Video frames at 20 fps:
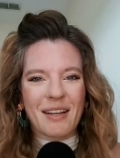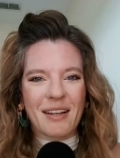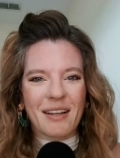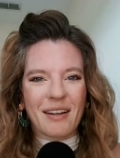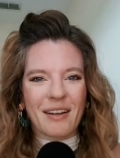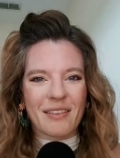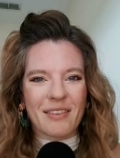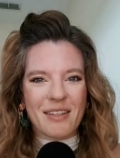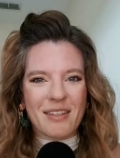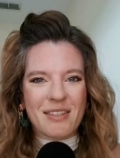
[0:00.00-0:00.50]

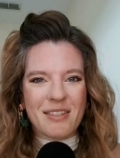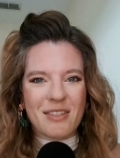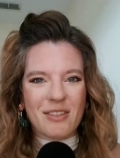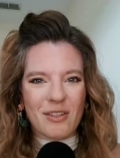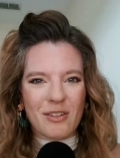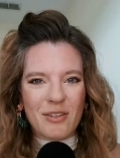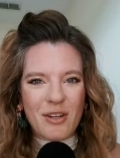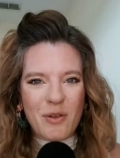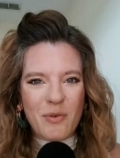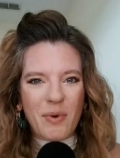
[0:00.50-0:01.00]
on this
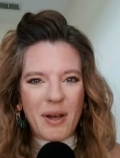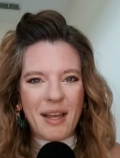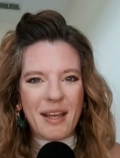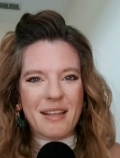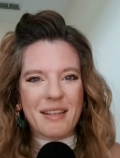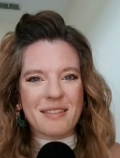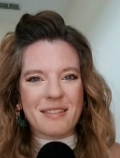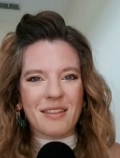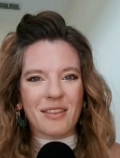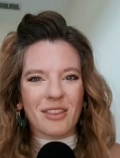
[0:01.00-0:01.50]
30
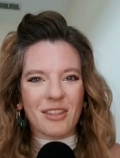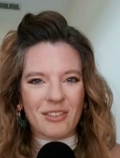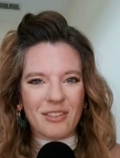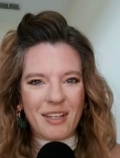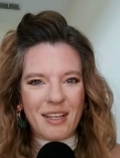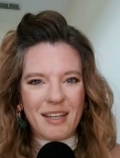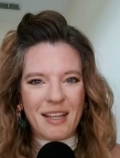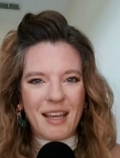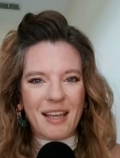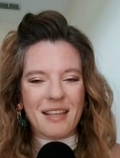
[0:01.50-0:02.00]
ways and
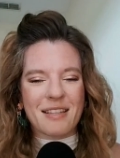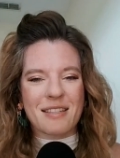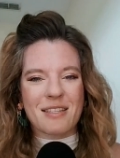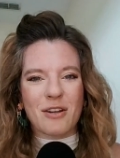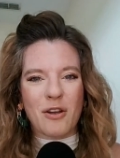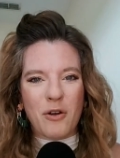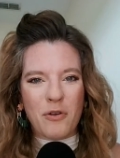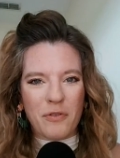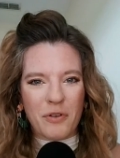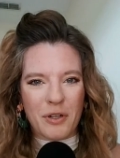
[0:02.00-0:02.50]
30 days
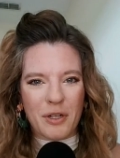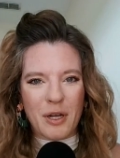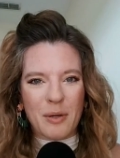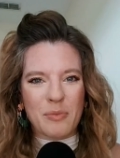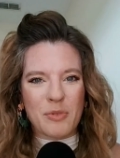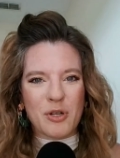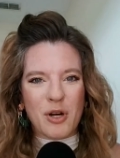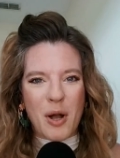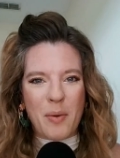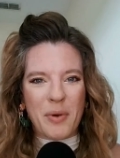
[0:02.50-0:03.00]
to
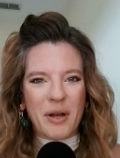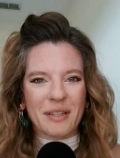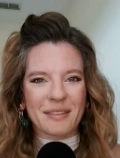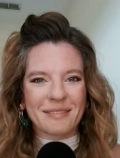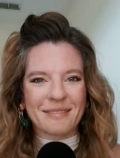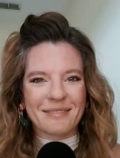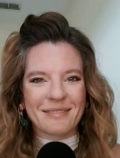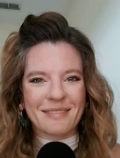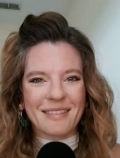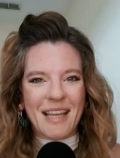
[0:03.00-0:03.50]
overcome trauma.
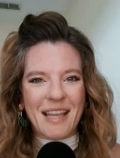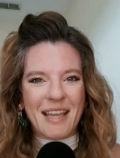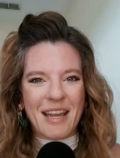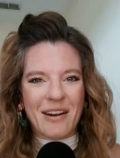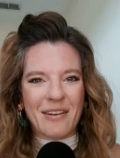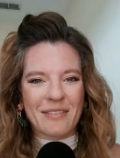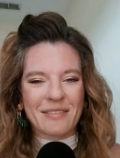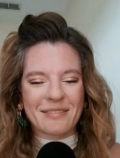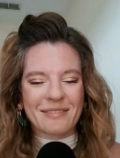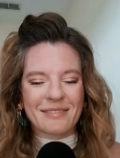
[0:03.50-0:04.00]
Take care.